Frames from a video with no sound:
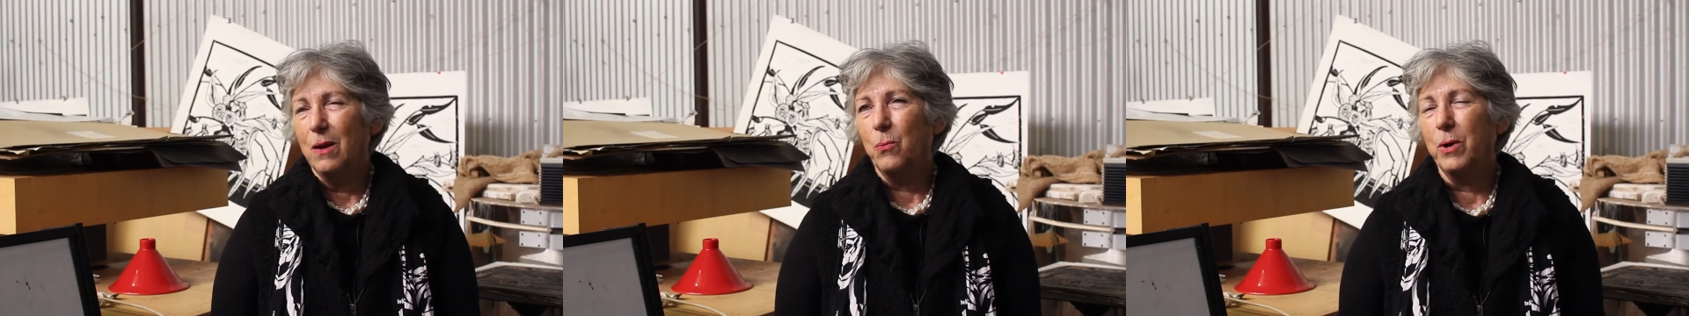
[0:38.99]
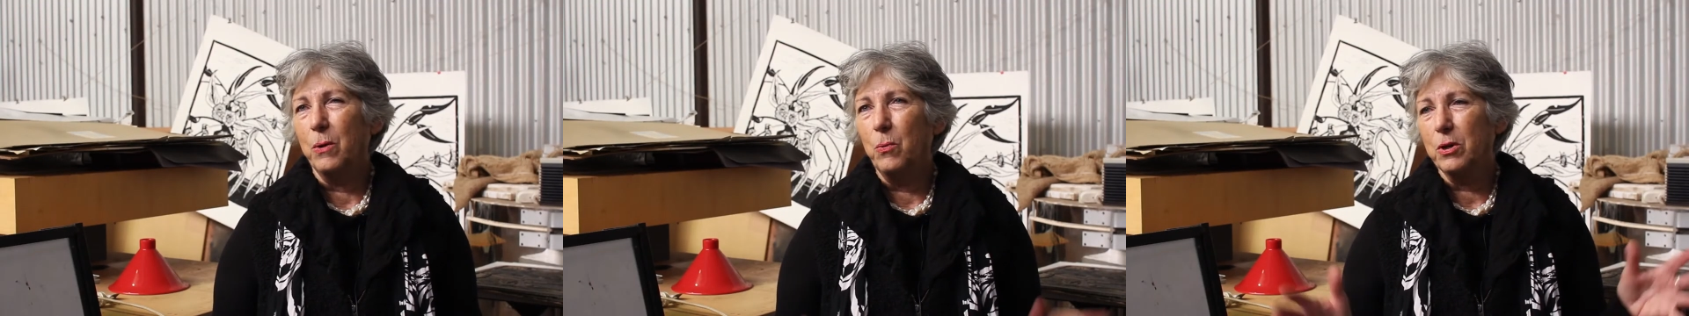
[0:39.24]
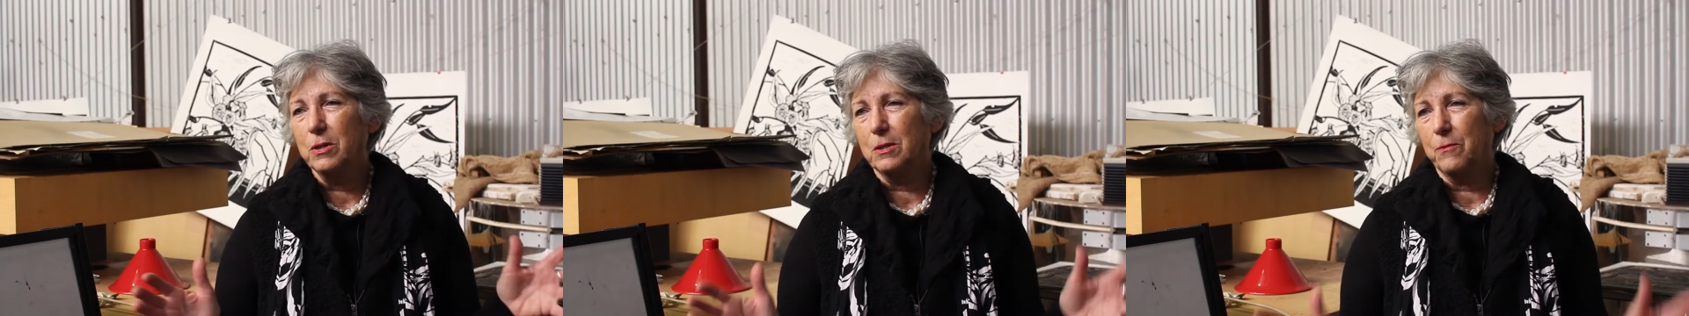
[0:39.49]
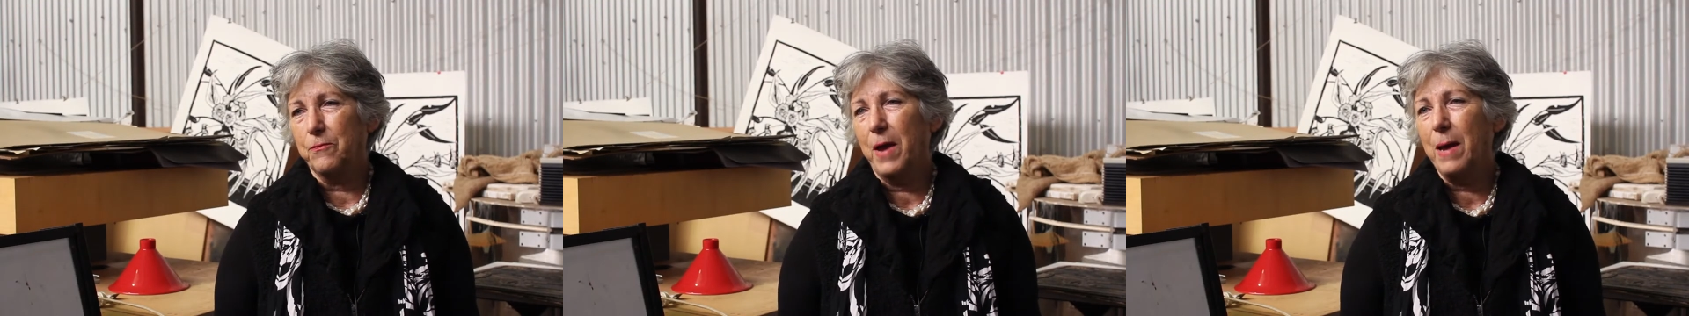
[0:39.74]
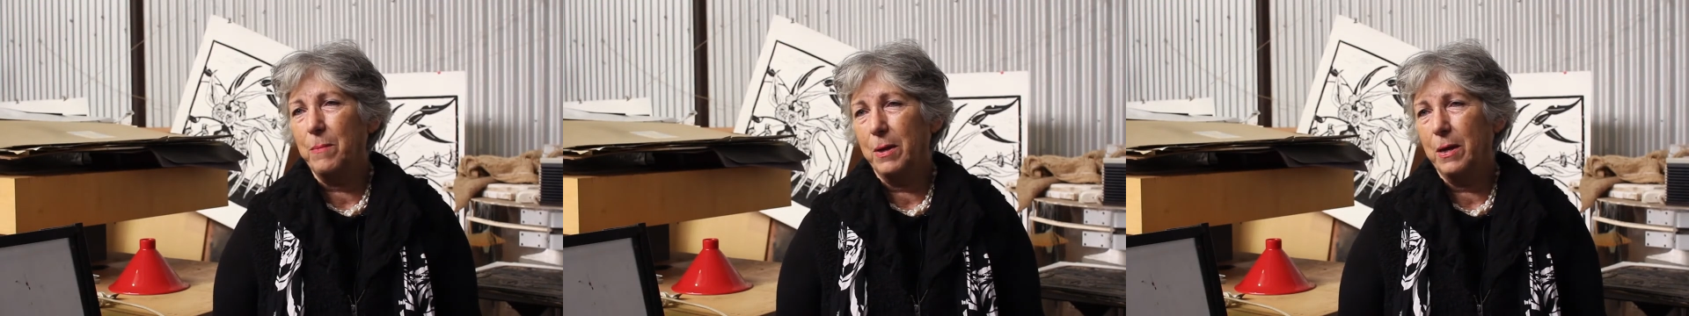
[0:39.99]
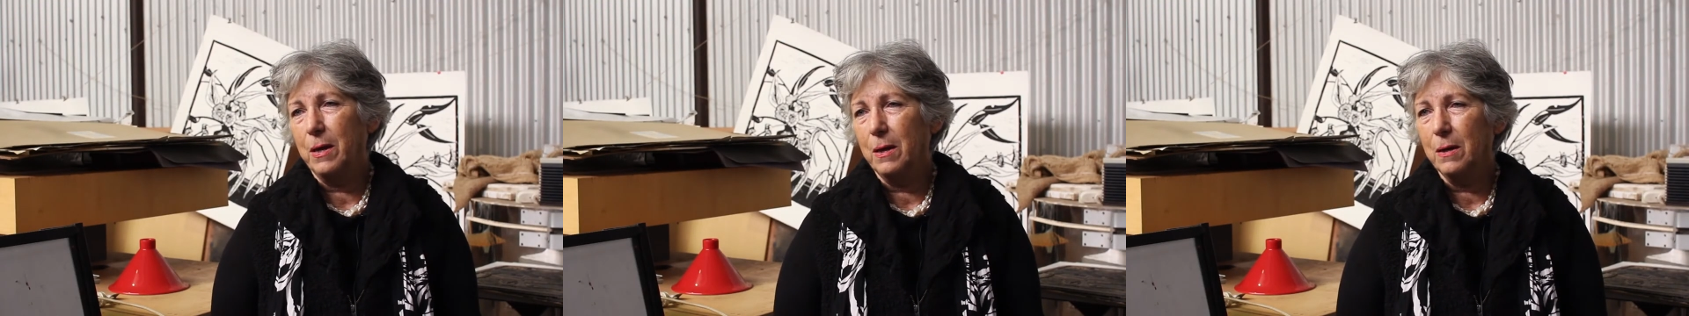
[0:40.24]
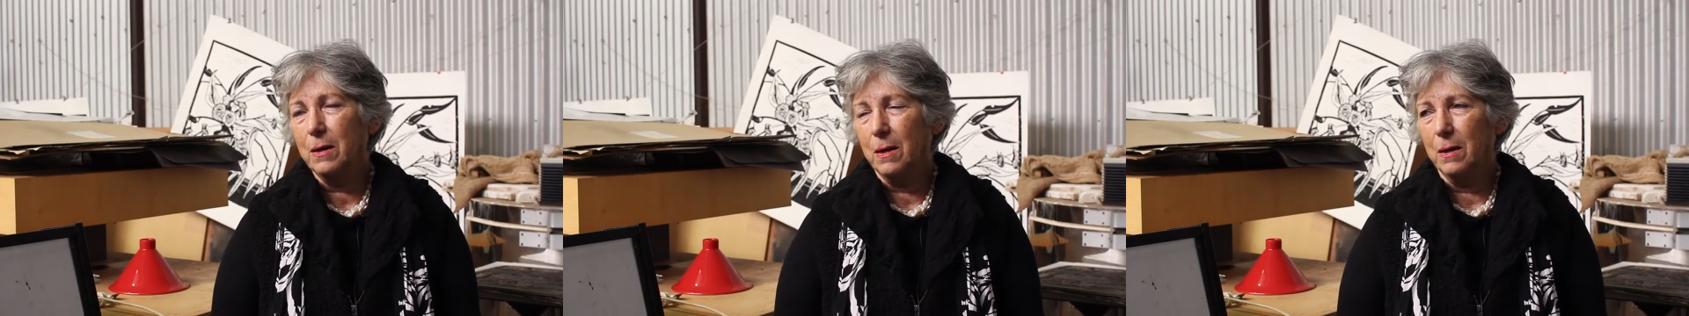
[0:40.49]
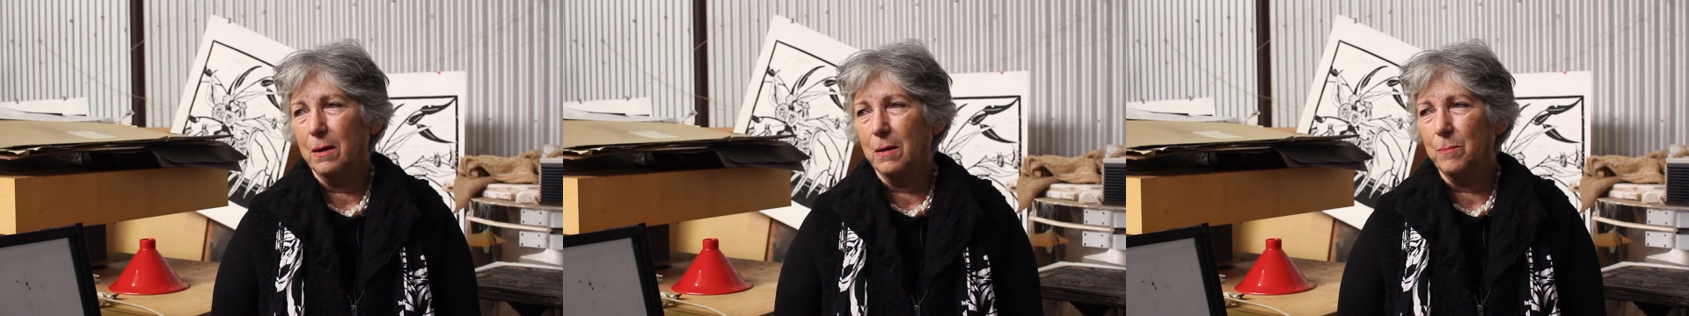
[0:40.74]
We work as a family here,
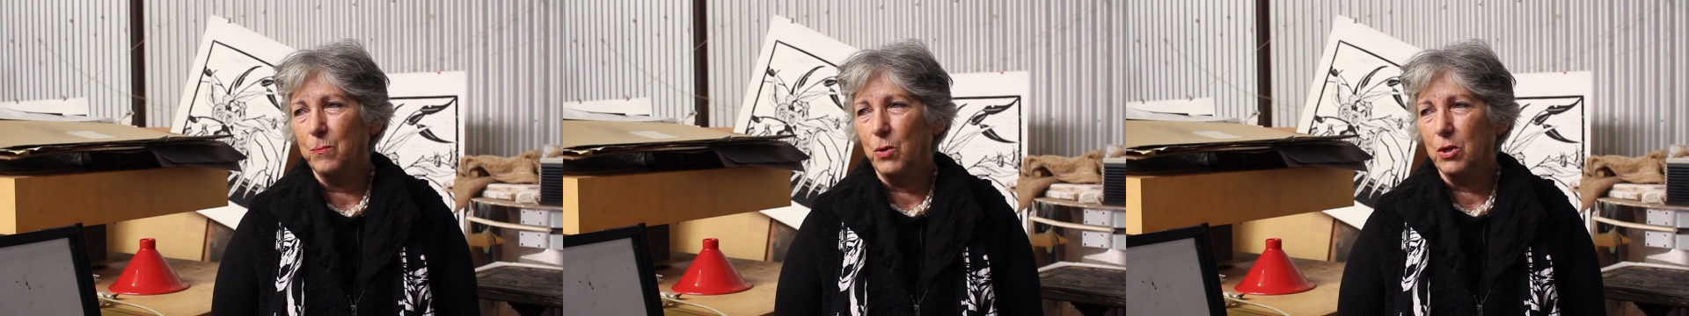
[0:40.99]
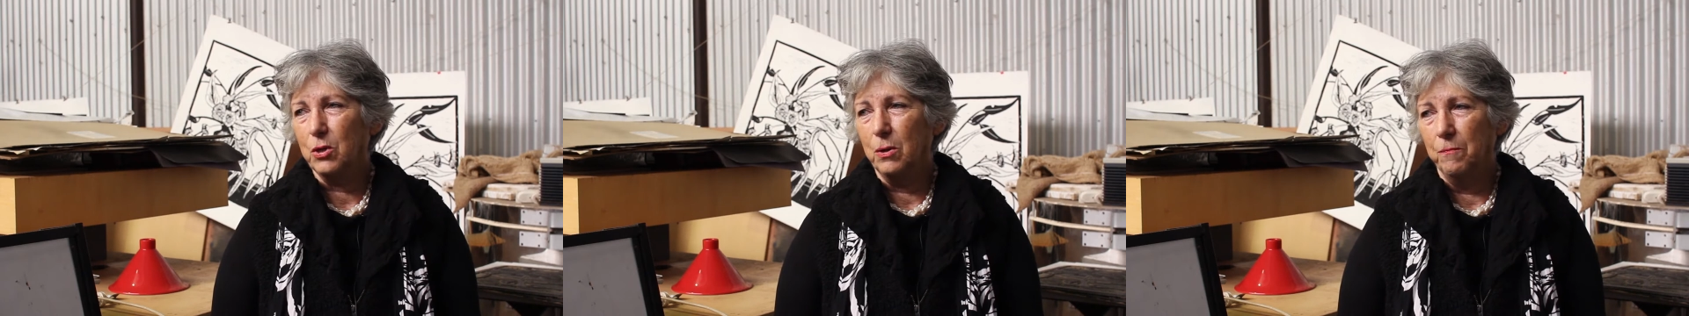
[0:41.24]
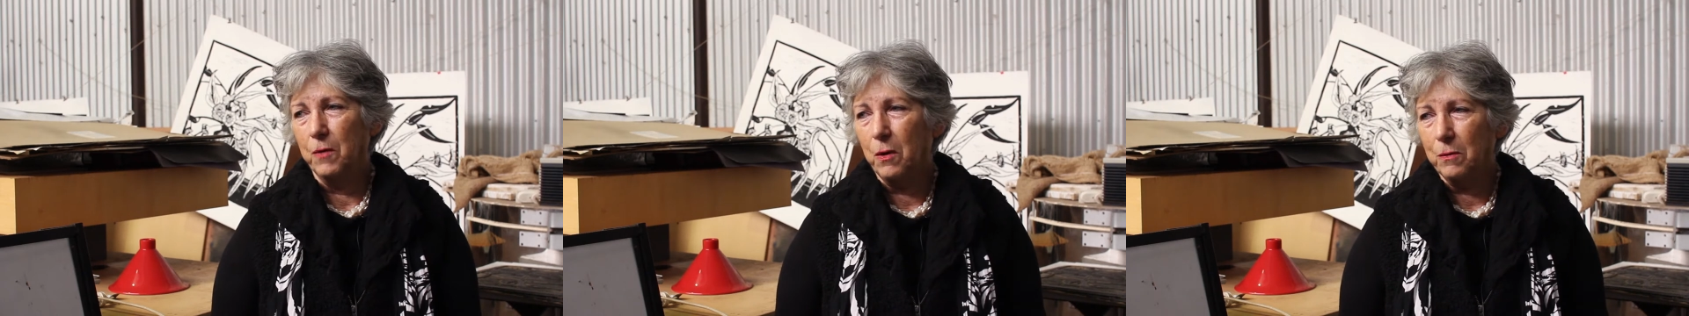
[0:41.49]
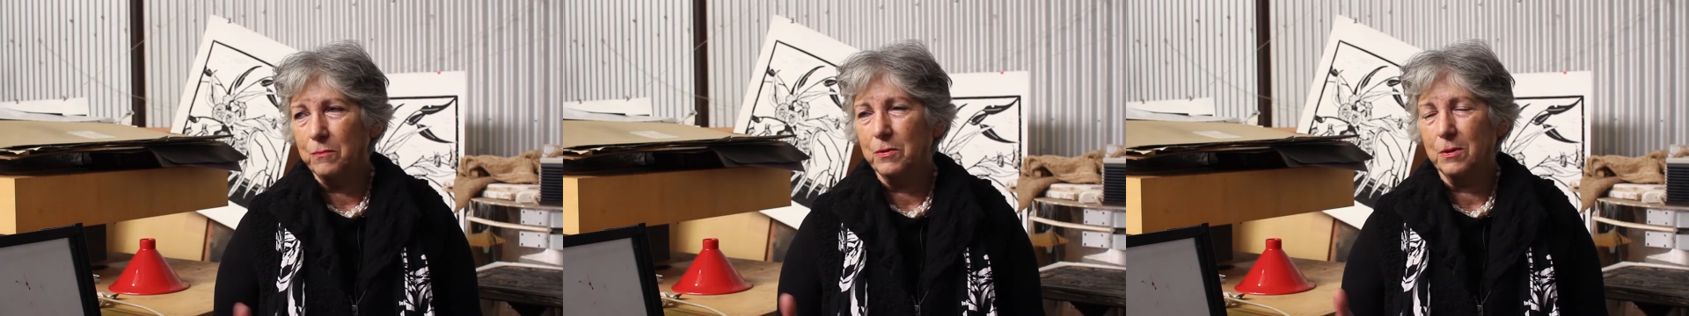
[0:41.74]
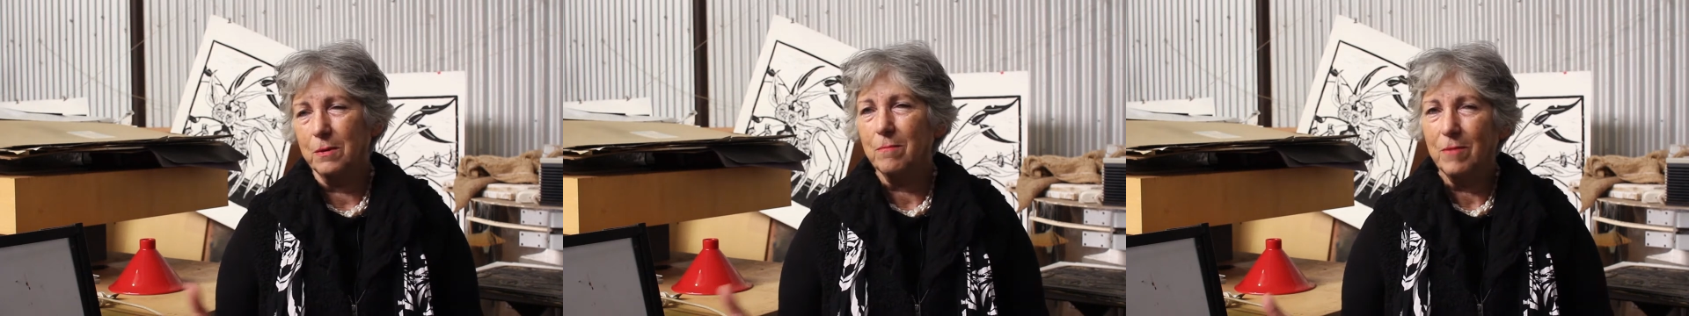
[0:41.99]
which involves